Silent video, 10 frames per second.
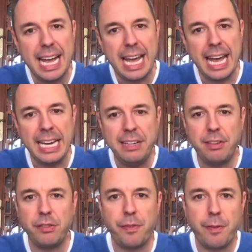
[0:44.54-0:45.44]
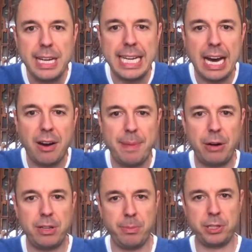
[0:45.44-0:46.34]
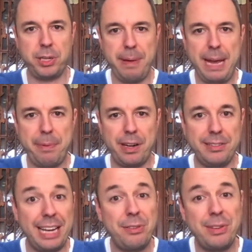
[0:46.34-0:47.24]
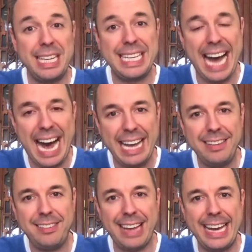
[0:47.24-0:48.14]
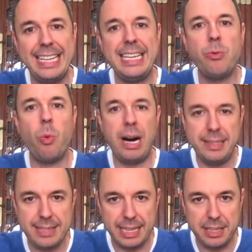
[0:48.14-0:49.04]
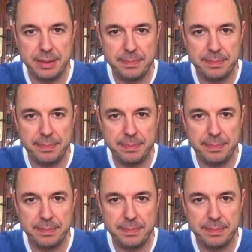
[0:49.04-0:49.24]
And he's just freaking out about commercial paper because that's what the guy said he wanted.